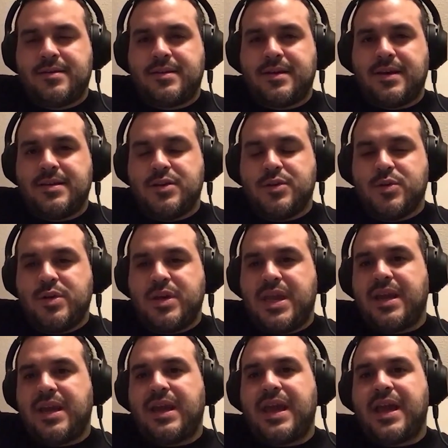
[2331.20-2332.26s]
and you
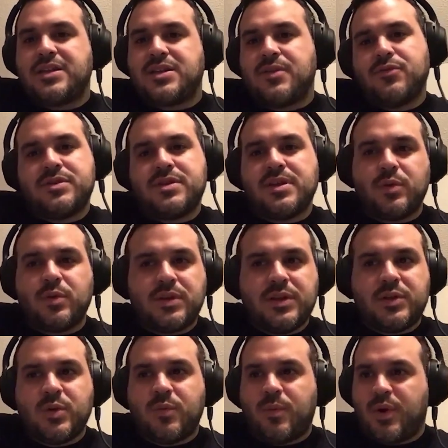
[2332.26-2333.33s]
can't catch every single
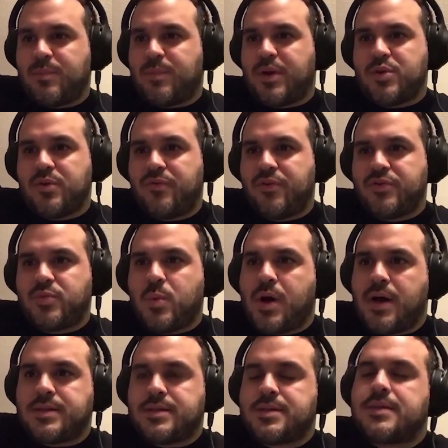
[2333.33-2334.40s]
detail by your first
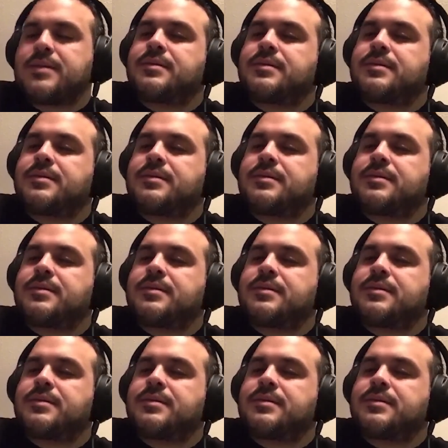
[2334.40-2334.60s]
watch.